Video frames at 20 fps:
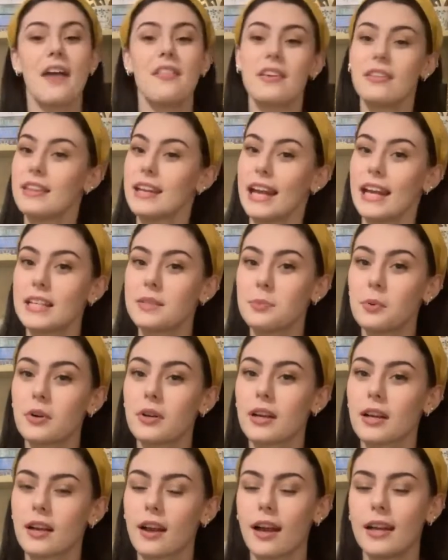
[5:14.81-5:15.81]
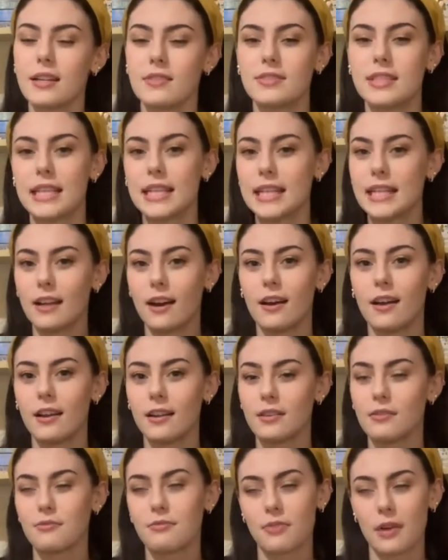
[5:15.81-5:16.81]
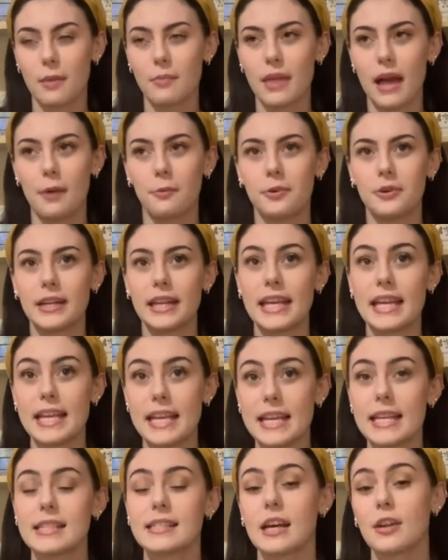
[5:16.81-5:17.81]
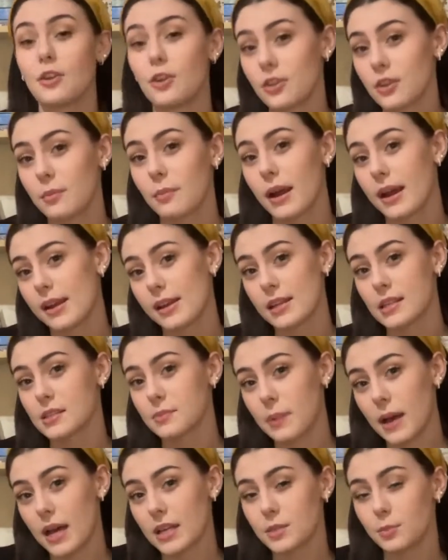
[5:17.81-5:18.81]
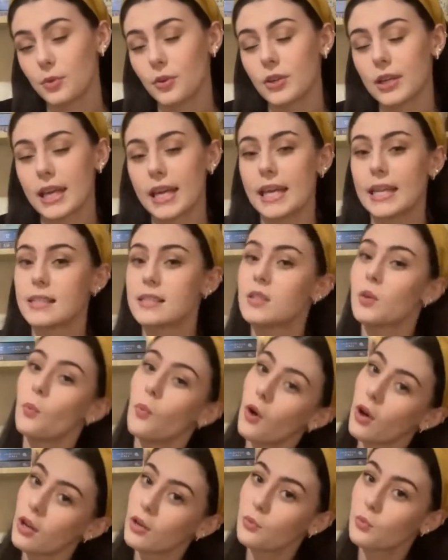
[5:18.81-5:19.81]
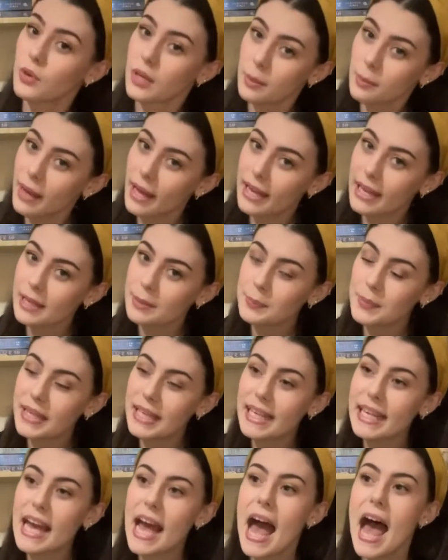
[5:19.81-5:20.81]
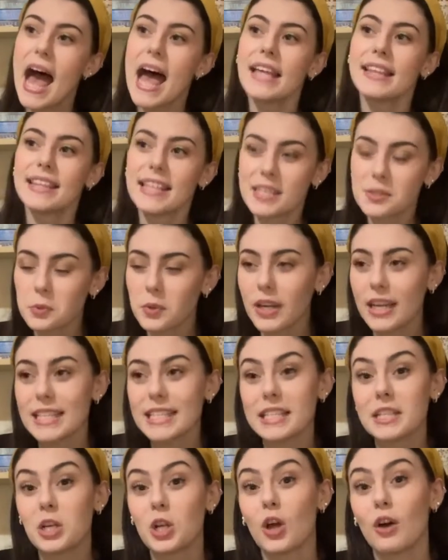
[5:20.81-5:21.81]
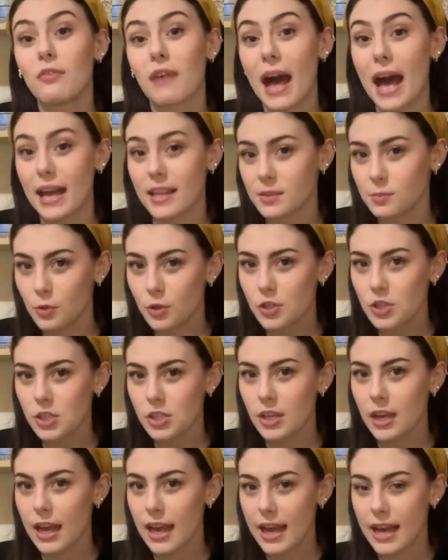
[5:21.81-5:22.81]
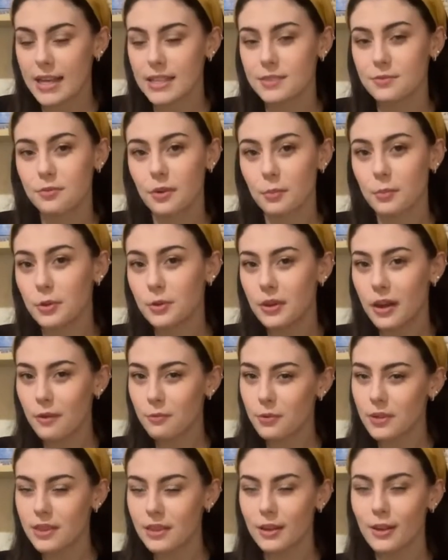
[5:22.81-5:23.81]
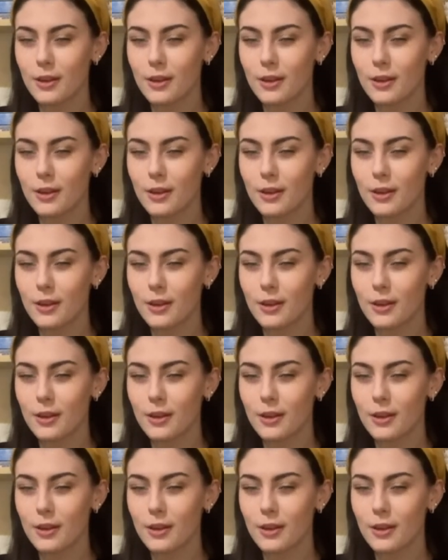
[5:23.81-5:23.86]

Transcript: and then the next book kind of to lead on from that one is another Mariana Zapata book. It's The Wall of Winnipeg and Me. This one I didn't love as much as From Lukov with